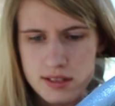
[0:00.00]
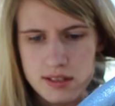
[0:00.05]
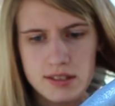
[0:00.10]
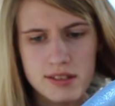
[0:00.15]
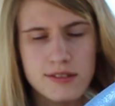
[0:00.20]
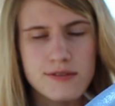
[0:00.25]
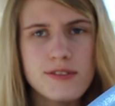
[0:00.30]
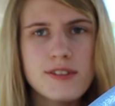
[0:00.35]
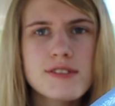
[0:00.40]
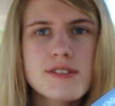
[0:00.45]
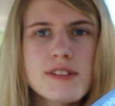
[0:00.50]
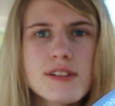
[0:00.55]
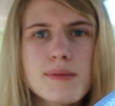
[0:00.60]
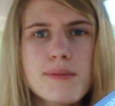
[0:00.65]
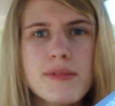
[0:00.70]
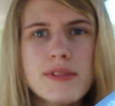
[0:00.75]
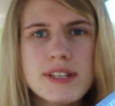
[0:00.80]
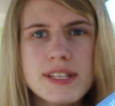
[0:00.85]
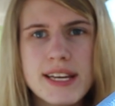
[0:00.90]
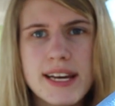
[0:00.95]
This is the first
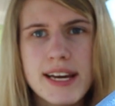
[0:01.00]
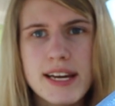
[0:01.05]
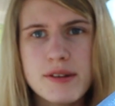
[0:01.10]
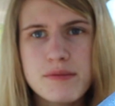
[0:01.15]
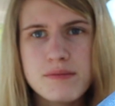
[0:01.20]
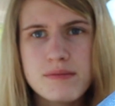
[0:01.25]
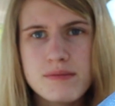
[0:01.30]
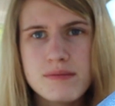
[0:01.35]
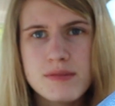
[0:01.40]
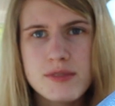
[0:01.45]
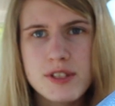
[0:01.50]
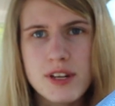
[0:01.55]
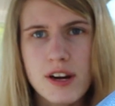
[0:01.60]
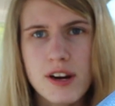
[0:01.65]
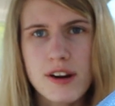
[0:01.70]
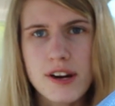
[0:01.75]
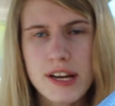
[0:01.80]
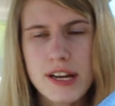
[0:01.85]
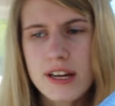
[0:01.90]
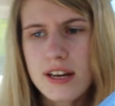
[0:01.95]
clip today.
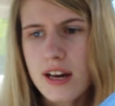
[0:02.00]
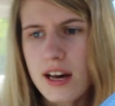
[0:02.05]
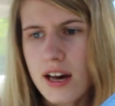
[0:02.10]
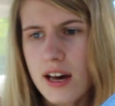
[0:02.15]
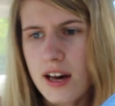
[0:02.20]
Sorry.